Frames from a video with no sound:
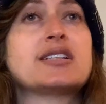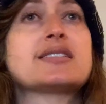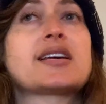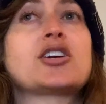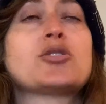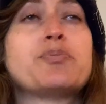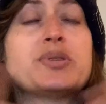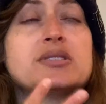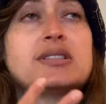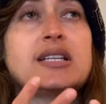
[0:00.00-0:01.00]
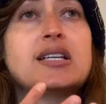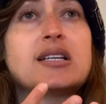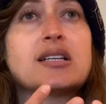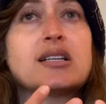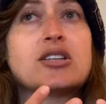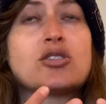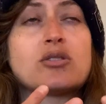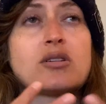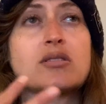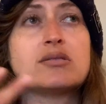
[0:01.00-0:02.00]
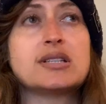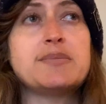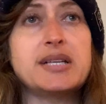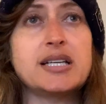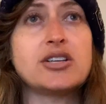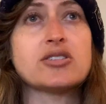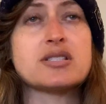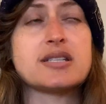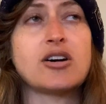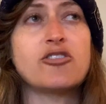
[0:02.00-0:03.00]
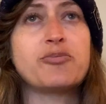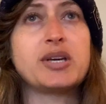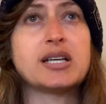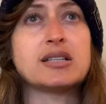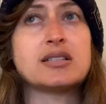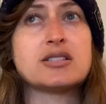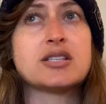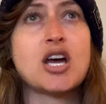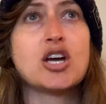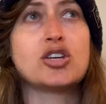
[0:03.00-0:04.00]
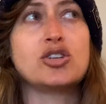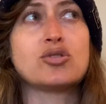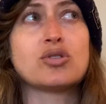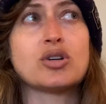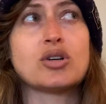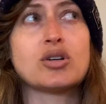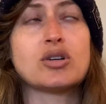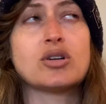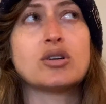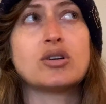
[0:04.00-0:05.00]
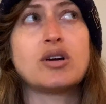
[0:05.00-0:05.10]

It's like you're building, you're limiting yourself because you're,